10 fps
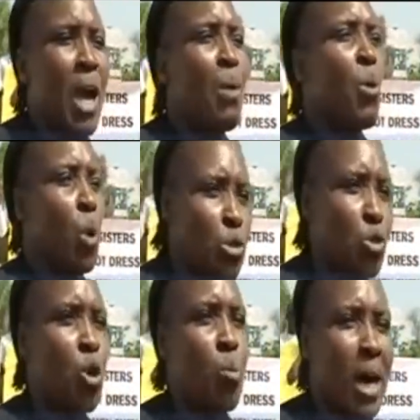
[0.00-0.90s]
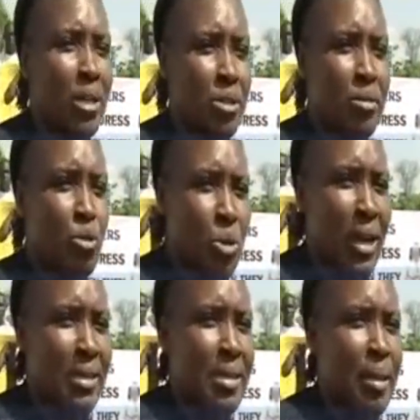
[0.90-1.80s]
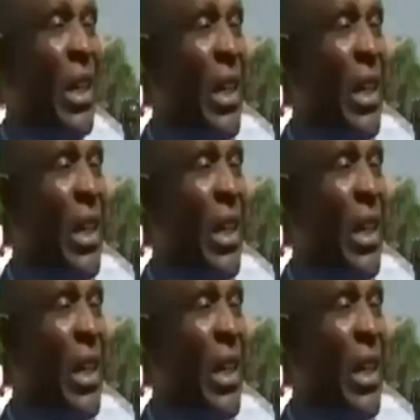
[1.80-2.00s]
and we want to go back to that.